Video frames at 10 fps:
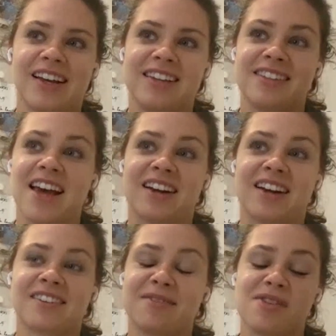is, yeah,
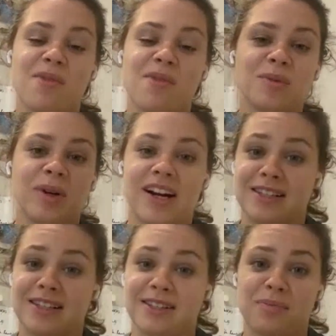it would almost put
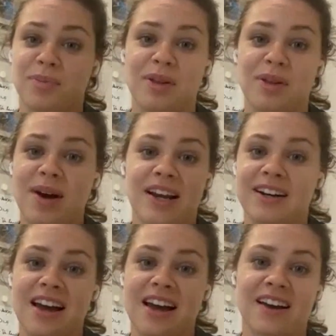hairs up on the back of
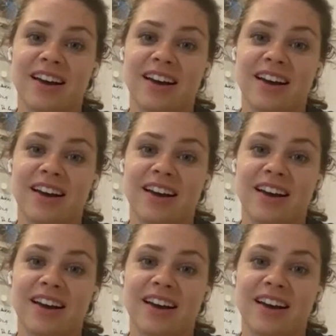your neck.